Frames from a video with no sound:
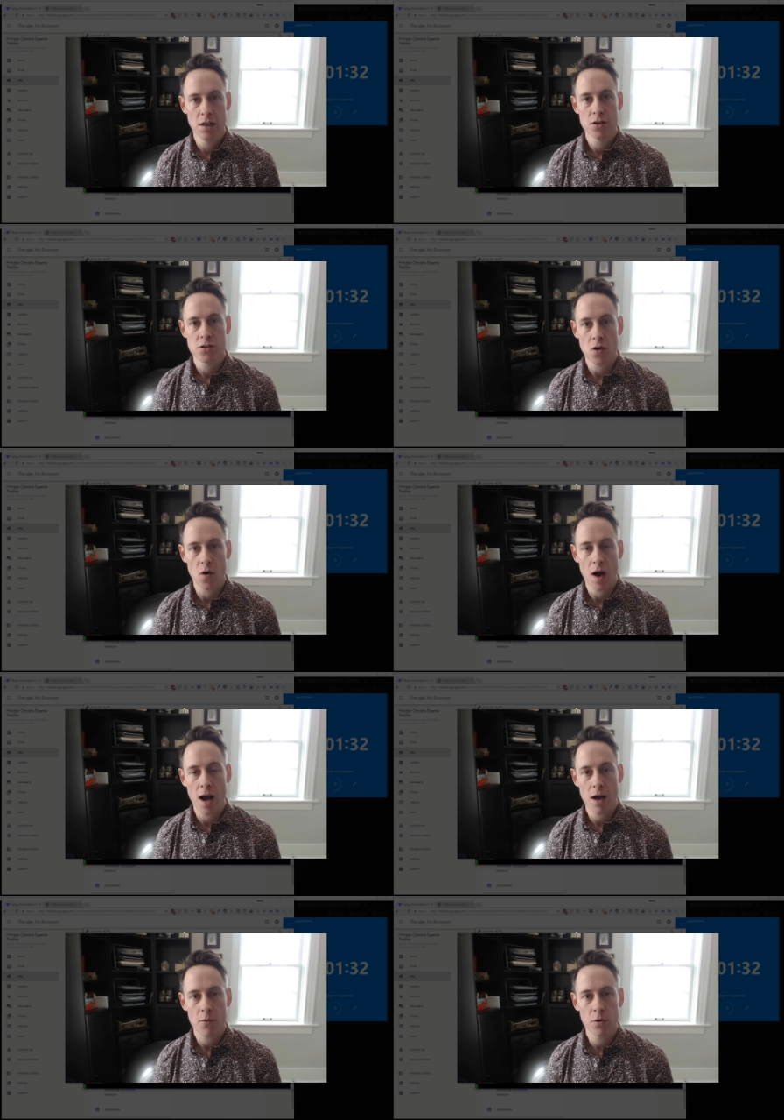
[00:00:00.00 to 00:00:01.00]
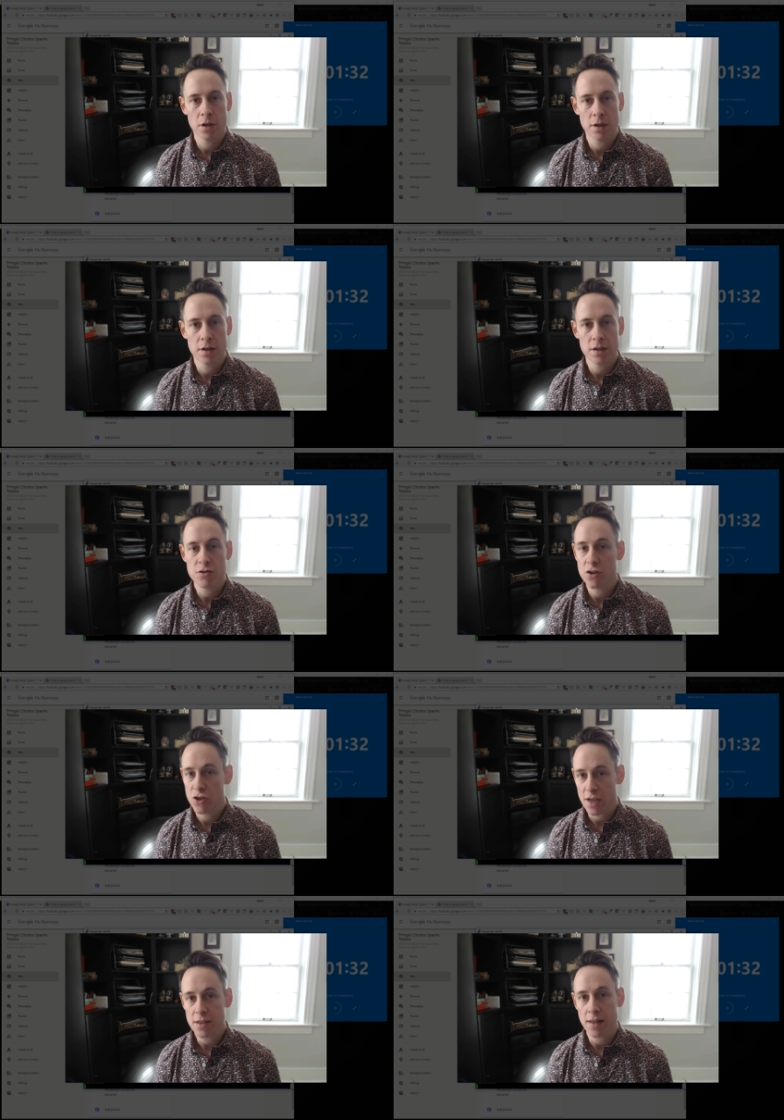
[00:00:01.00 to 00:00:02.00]
So I would
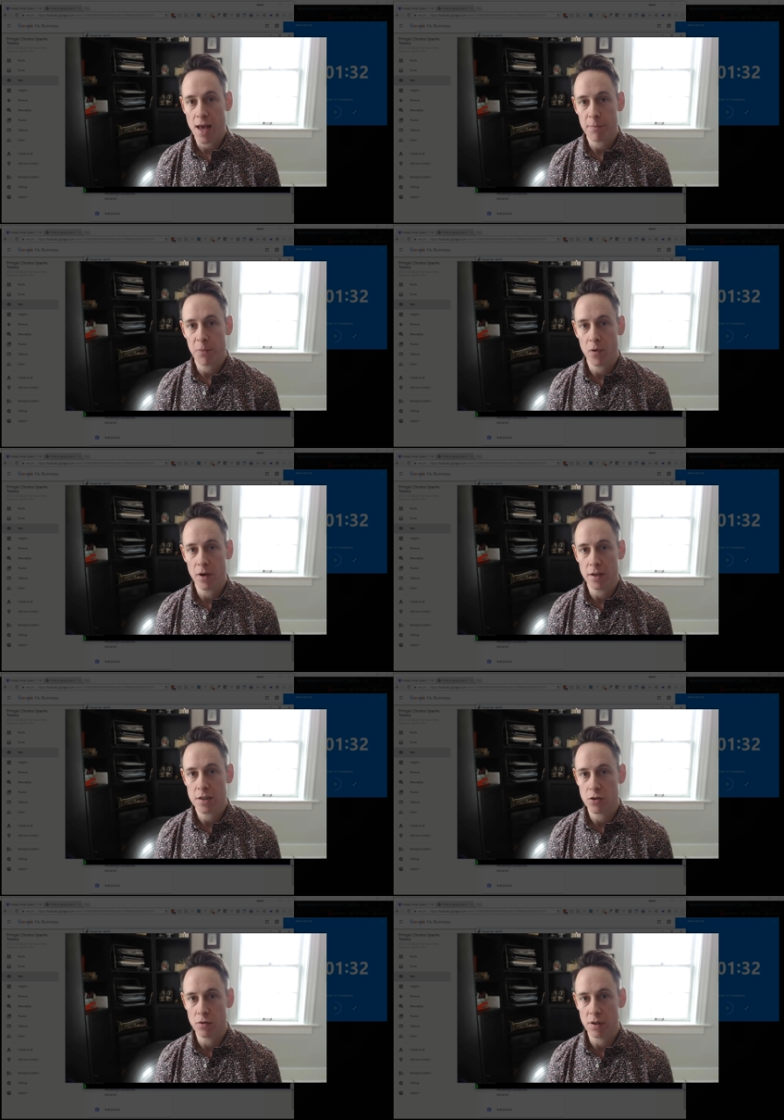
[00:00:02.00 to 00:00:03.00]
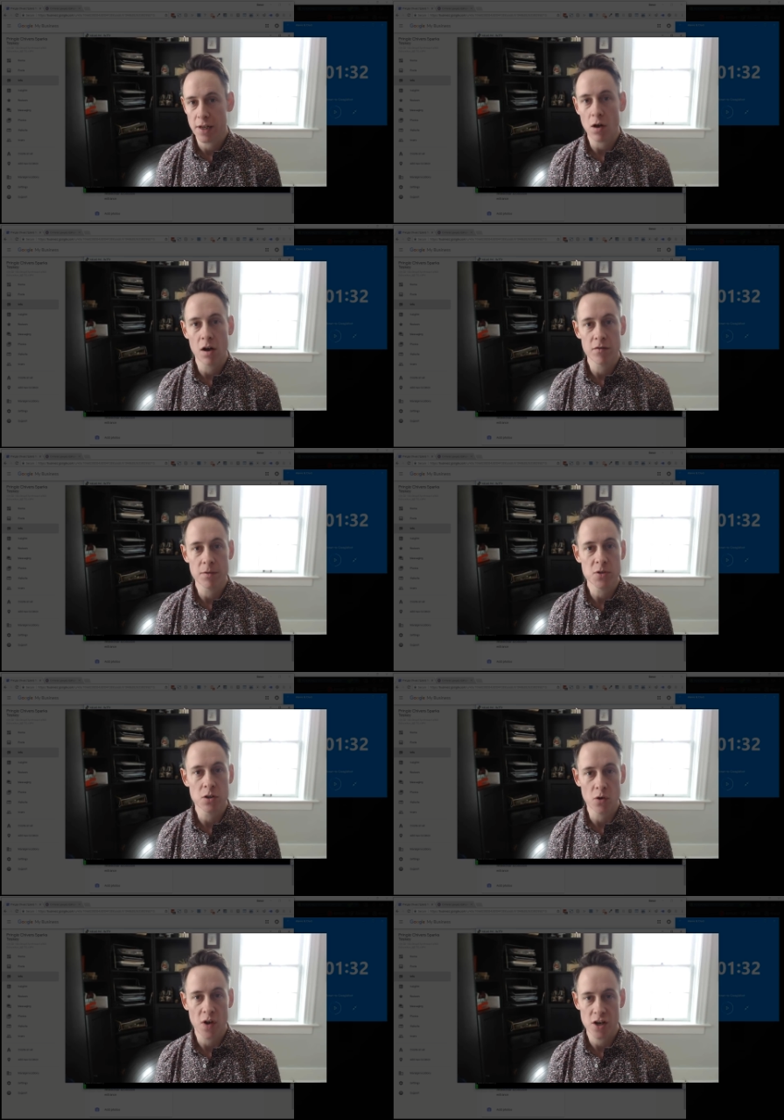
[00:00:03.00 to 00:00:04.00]
suggest at that point to link all of them to
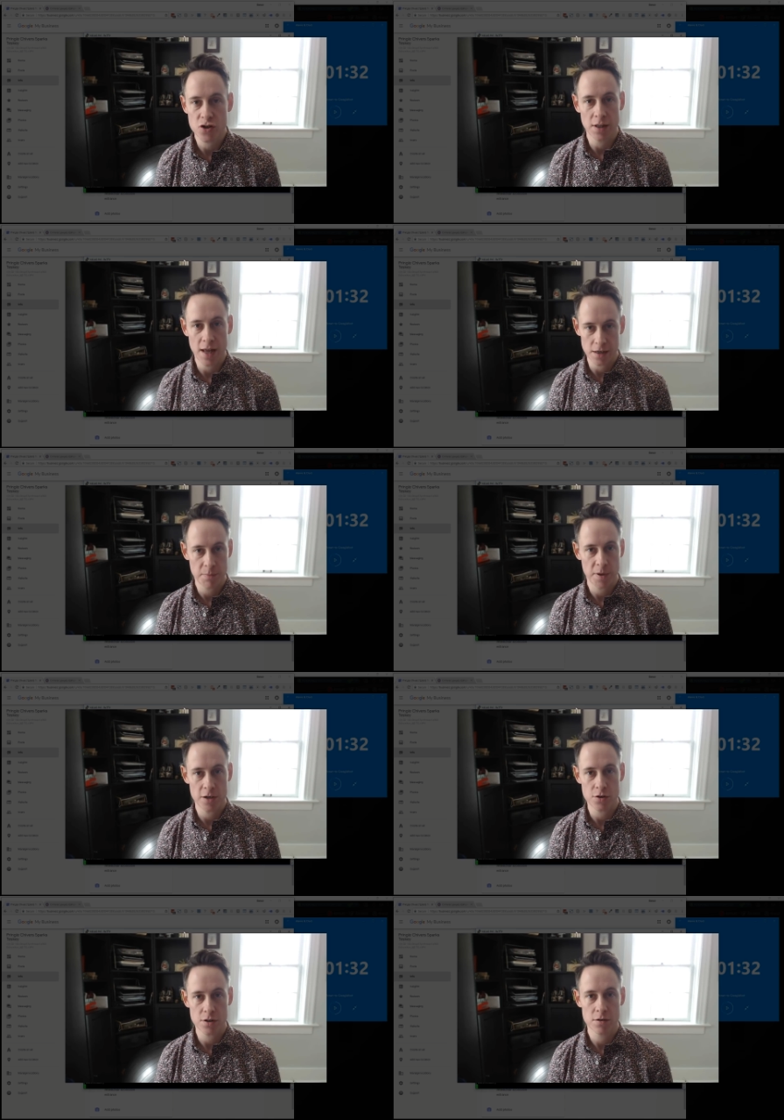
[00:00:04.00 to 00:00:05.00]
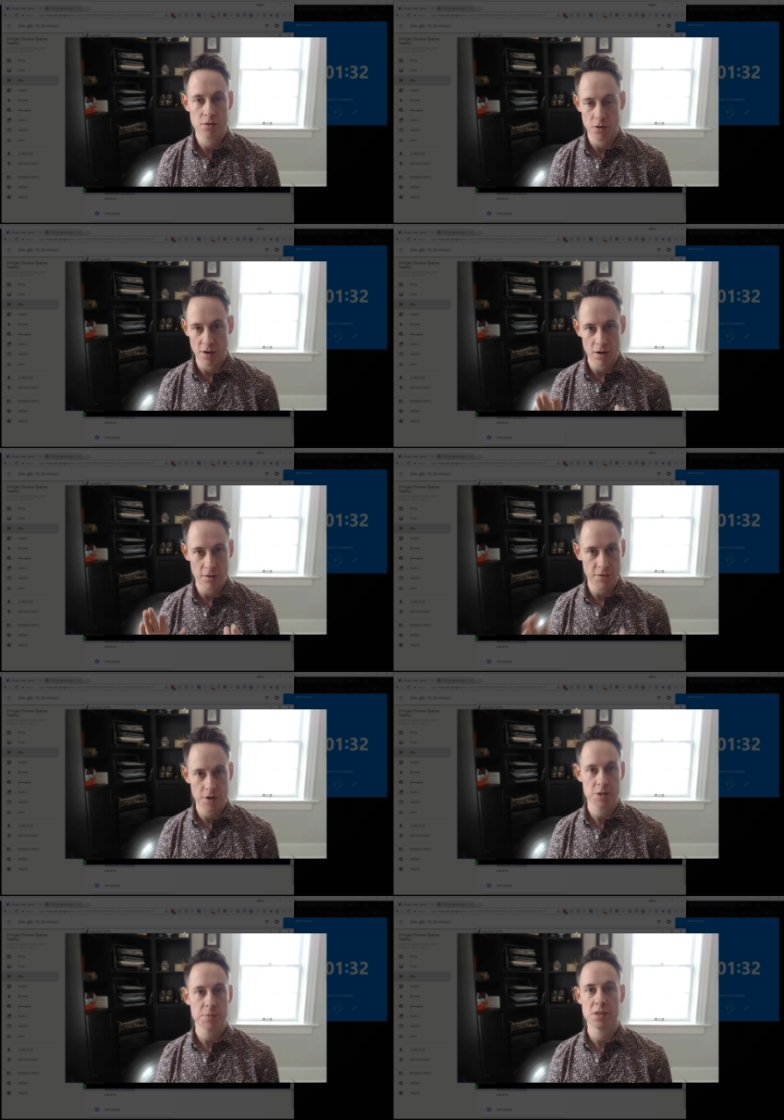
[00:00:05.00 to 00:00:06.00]
location landing pages. So you got a
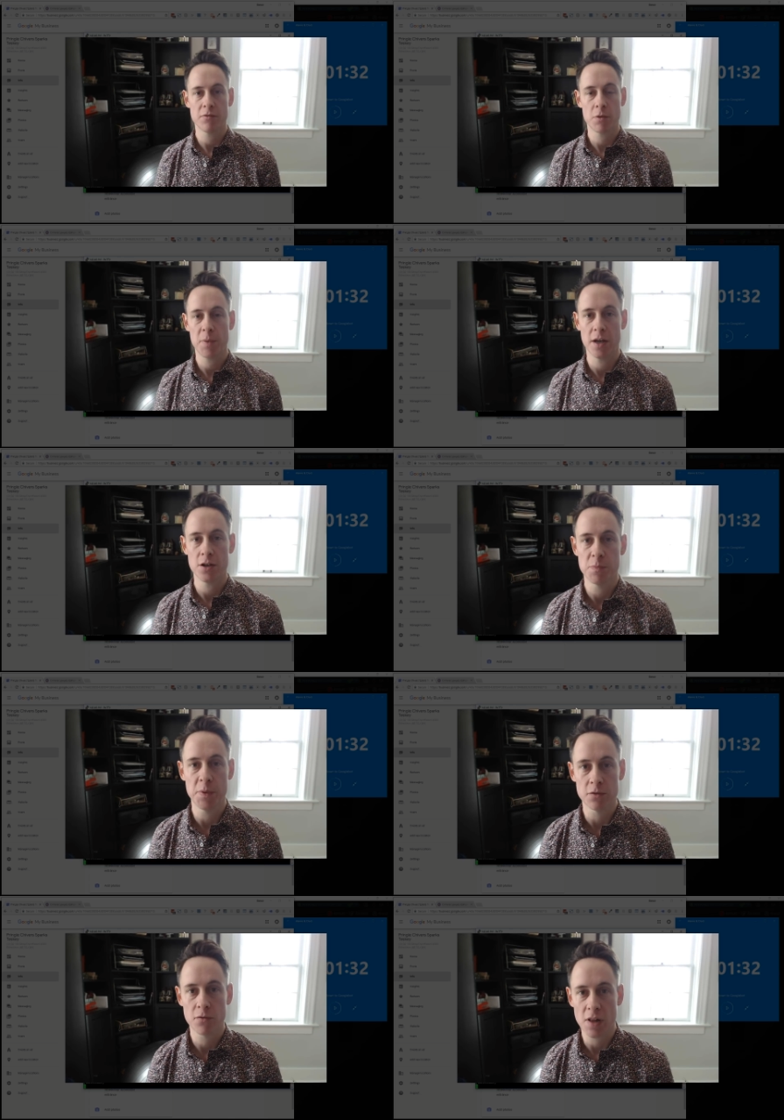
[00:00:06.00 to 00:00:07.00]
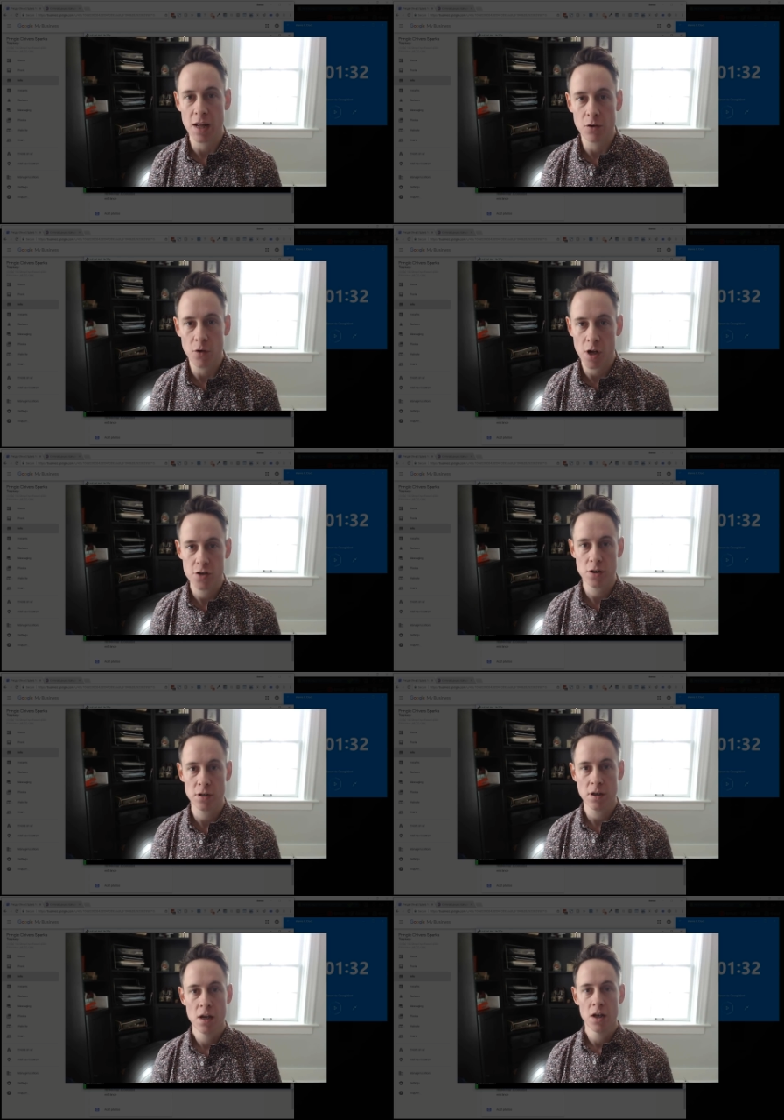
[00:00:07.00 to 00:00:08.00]
very specific page built for that
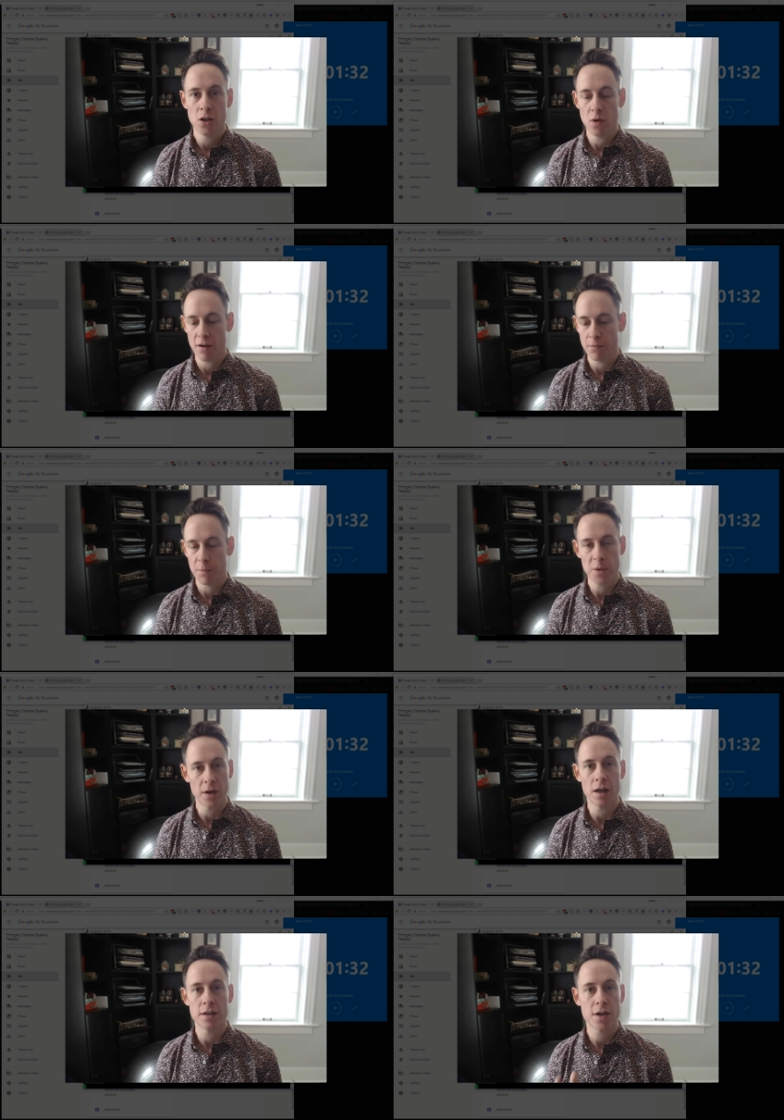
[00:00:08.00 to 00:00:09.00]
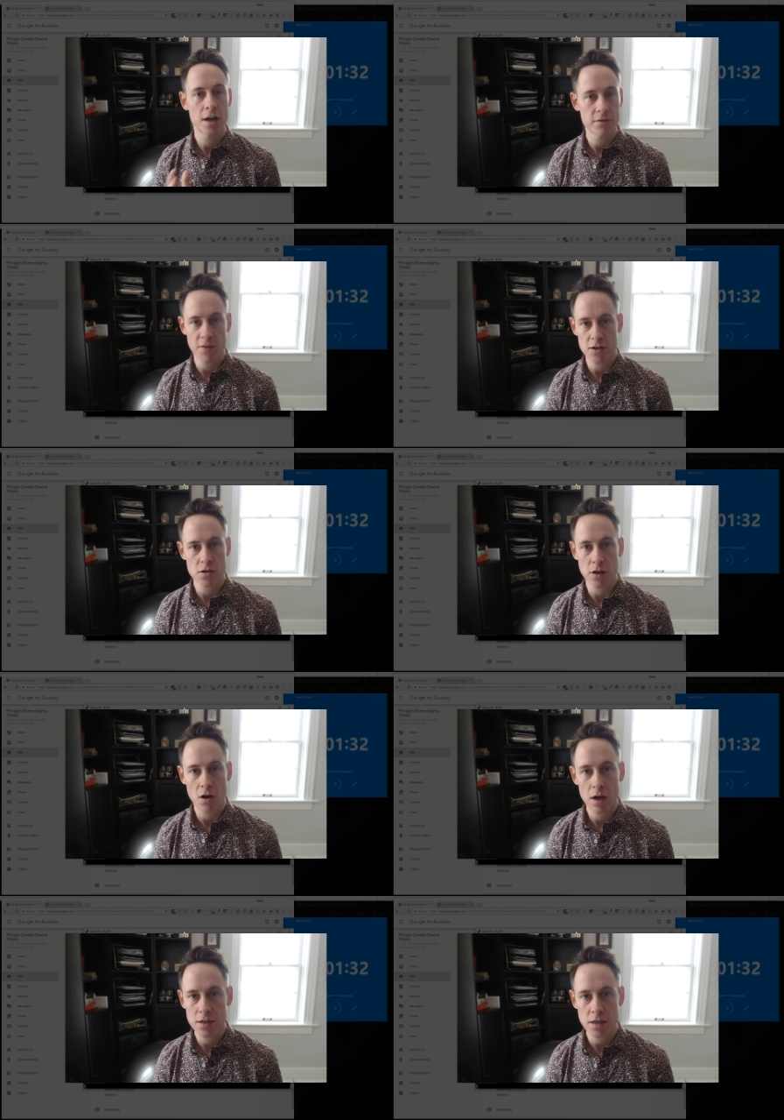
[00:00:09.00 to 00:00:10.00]
location. You have put a ton of excellent
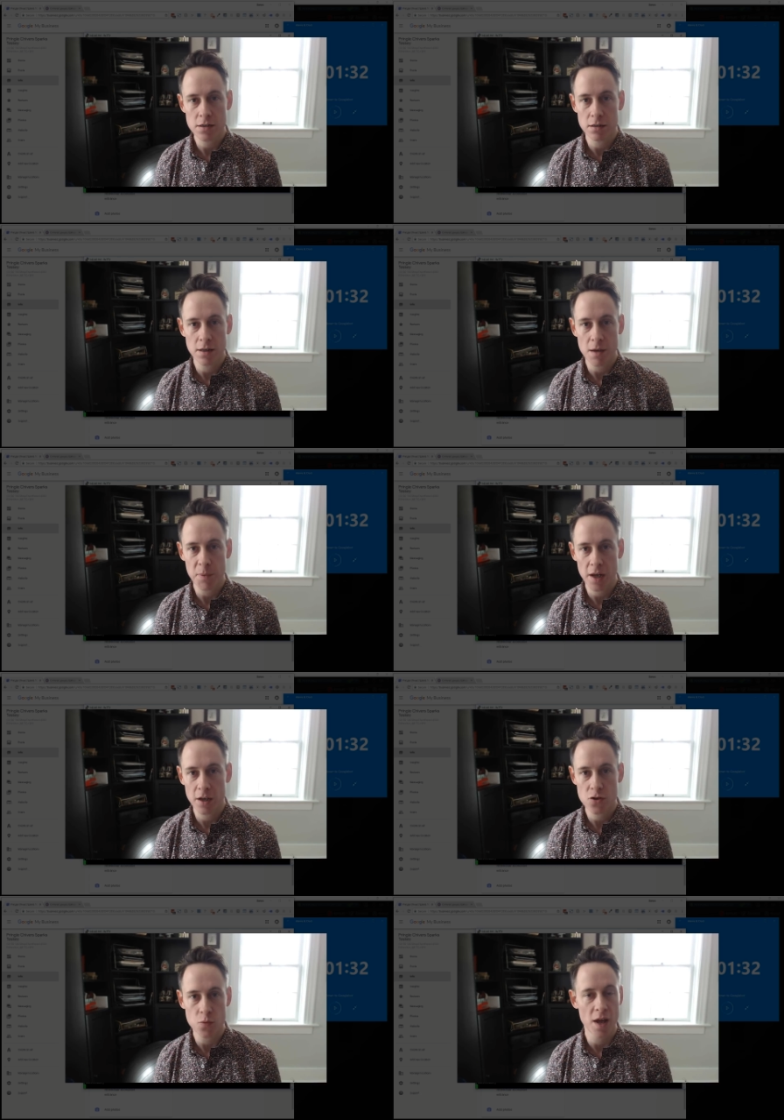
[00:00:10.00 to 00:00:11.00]
content on that page.